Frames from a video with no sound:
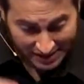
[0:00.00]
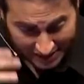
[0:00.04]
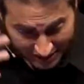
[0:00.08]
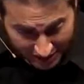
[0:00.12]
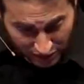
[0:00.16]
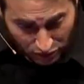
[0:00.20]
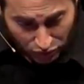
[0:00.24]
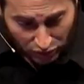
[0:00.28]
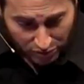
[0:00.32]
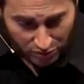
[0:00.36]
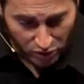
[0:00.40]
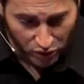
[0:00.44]

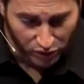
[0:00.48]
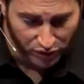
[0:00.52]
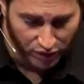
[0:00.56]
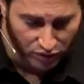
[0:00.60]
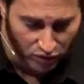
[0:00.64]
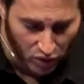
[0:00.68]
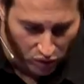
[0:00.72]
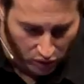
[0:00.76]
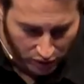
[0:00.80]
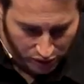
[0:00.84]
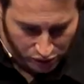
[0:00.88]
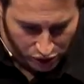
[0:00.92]
still remove the
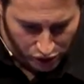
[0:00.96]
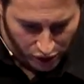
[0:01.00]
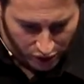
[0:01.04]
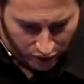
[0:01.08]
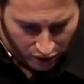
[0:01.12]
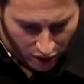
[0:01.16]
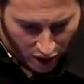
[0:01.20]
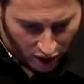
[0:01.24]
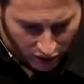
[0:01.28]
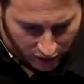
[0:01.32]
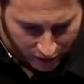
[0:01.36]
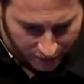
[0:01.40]
rolling
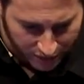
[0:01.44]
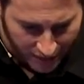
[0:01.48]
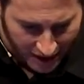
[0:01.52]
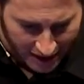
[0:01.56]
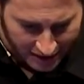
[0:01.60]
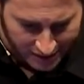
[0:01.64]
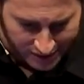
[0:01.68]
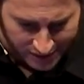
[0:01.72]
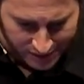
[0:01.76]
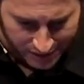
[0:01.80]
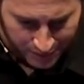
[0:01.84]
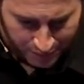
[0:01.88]
shutter
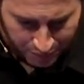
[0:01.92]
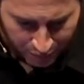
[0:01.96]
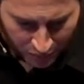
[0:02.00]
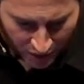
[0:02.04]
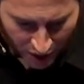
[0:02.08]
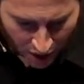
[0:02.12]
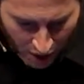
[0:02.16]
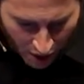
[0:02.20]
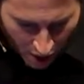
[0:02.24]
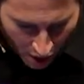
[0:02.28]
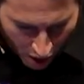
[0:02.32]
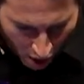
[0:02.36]
artifacts.
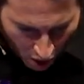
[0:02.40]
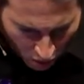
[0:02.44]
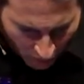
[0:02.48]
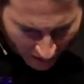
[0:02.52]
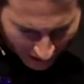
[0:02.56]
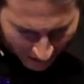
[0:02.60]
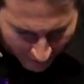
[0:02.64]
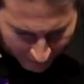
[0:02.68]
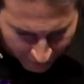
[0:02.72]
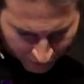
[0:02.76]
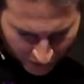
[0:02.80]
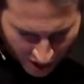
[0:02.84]

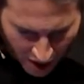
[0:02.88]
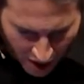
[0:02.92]
Okay,